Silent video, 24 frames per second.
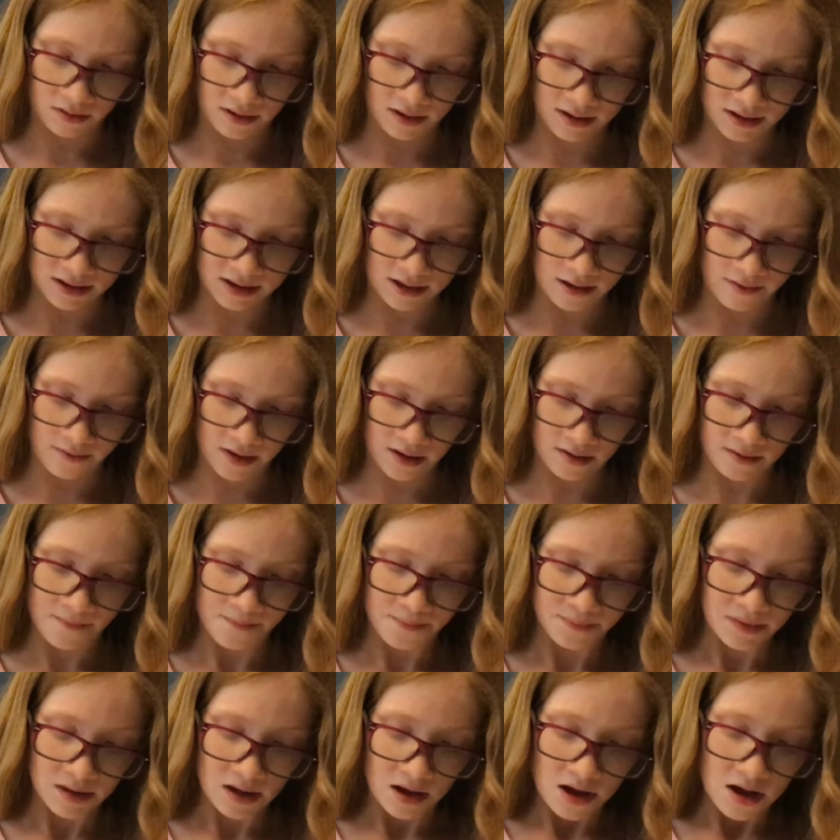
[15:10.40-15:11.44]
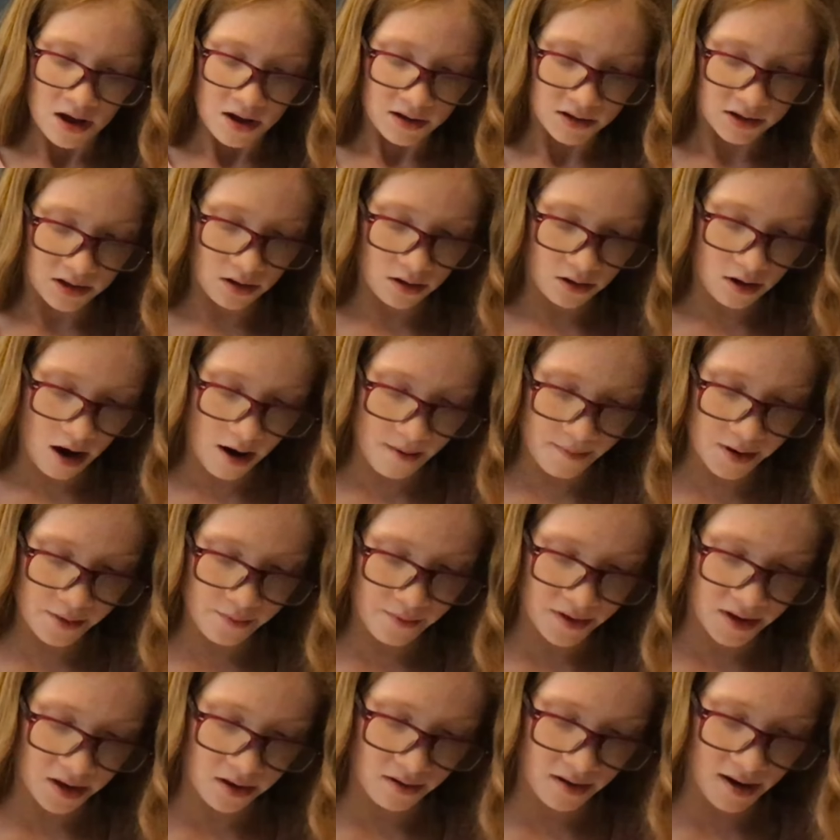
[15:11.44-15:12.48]
Thanksgiving. So comment
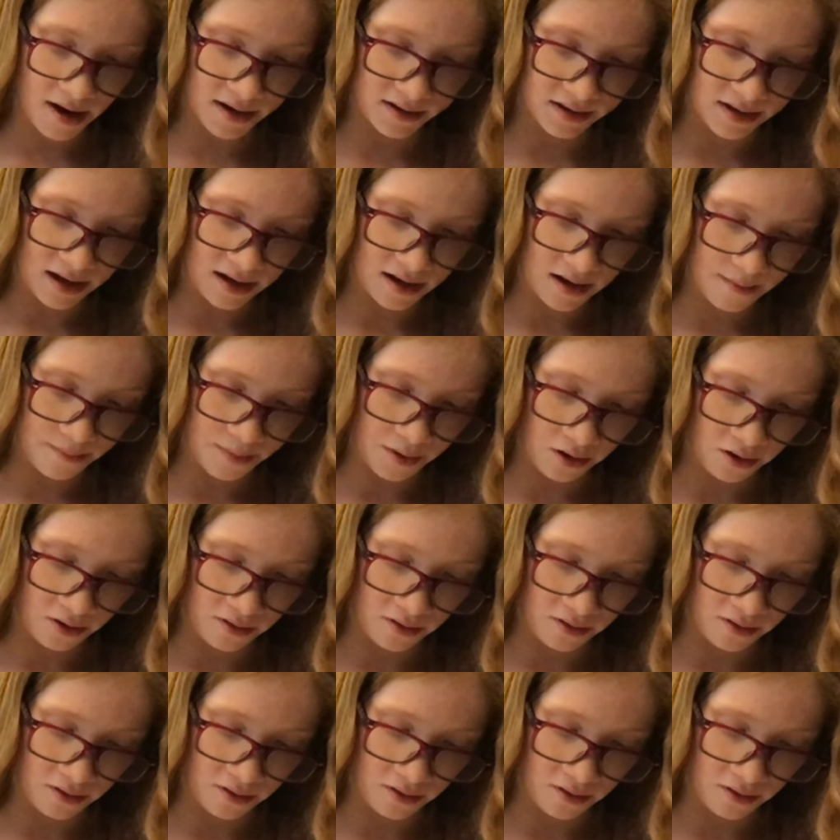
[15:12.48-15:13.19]
when you guys hang up your